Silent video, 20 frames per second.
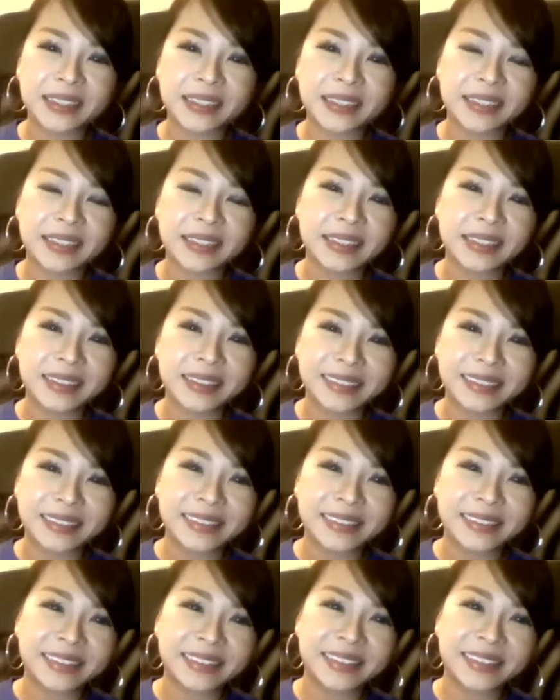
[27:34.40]
Uh,
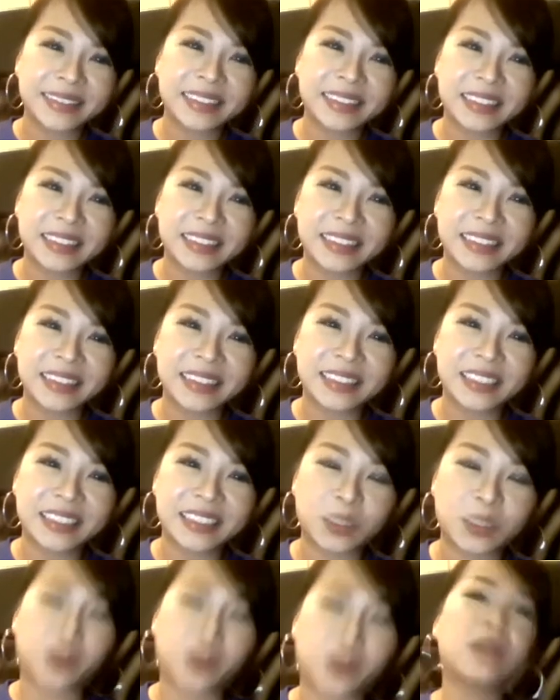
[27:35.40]
20.
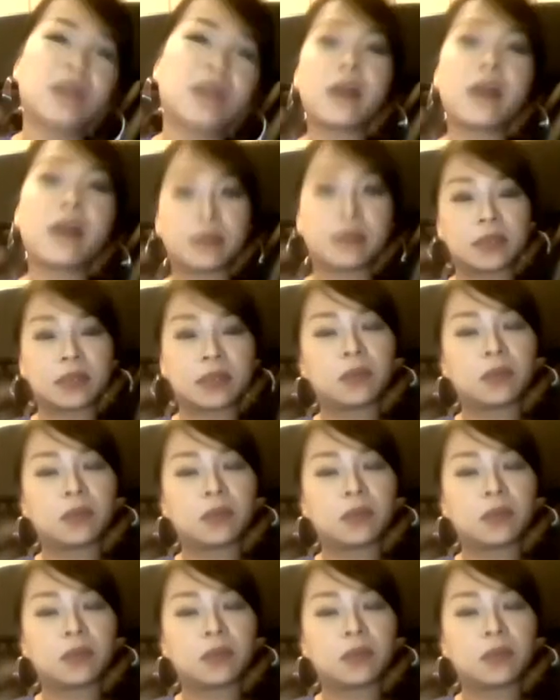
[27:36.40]
20 grams.